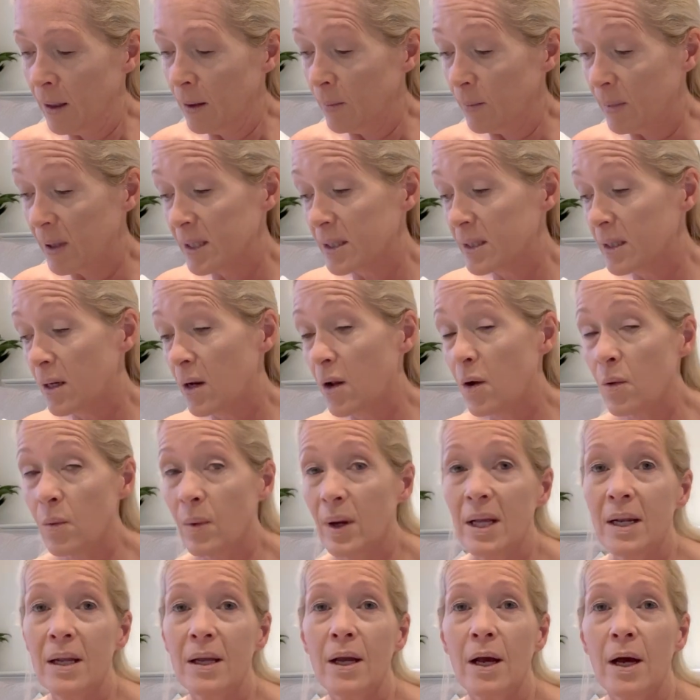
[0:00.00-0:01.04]
That's a long
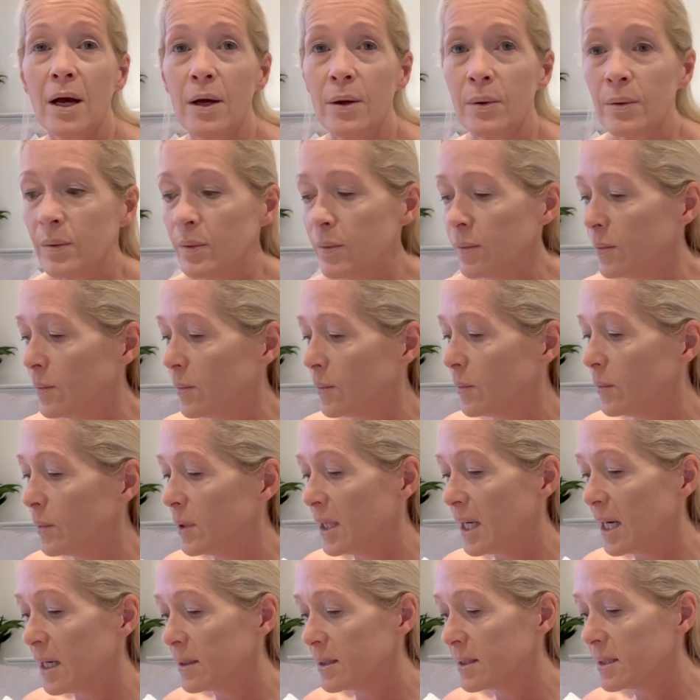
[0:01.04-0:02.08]
way to go
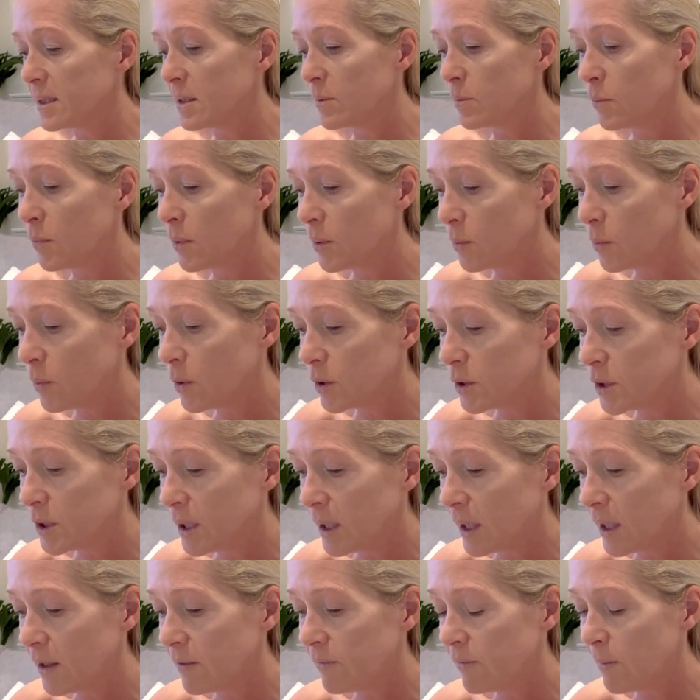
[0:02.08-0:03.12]
without someone
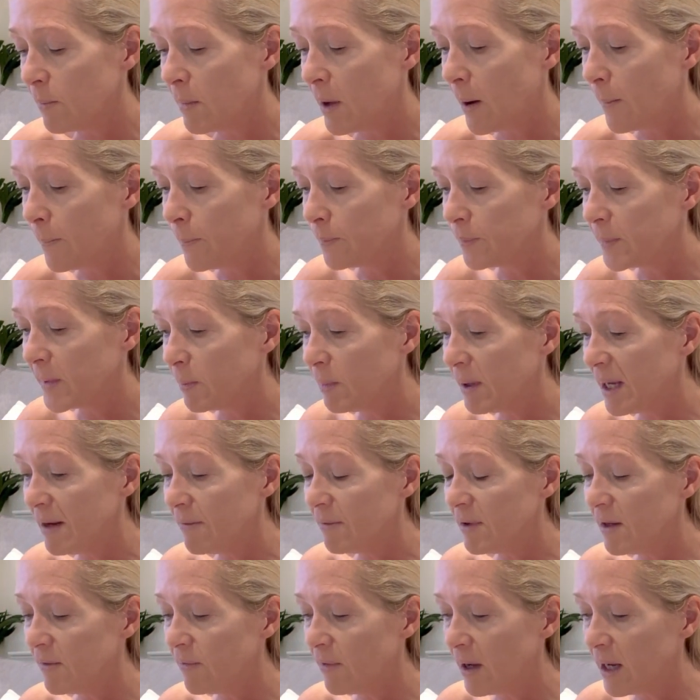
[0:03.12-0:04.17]
watching over mum. But
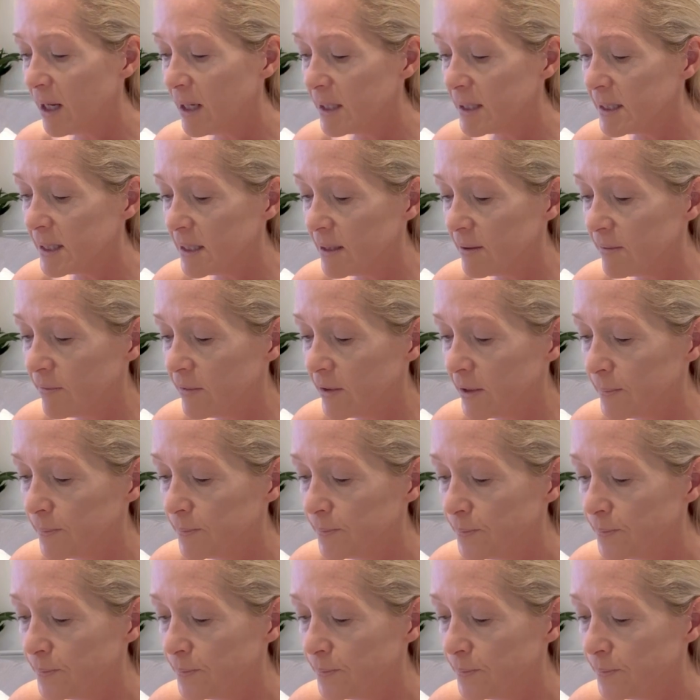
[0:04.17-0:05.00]
even if I only did it for